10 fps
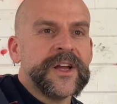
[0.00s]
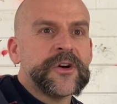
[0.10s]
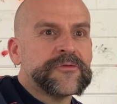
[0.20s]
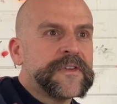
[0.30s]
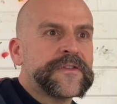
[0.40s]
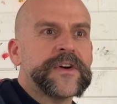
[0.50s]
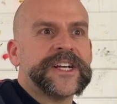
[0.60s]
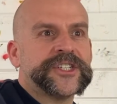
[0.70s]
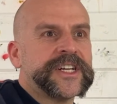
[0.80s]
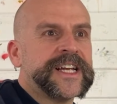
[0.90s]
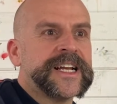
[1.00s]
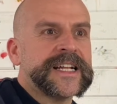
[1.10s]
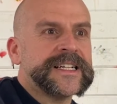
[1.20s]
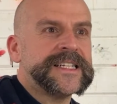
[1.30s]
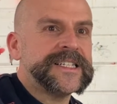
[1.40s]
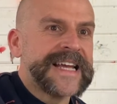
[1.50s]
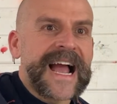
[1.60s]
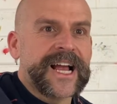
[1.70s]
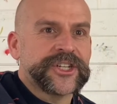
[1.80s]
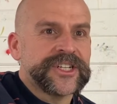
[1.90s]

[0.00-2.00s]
refreshing dash.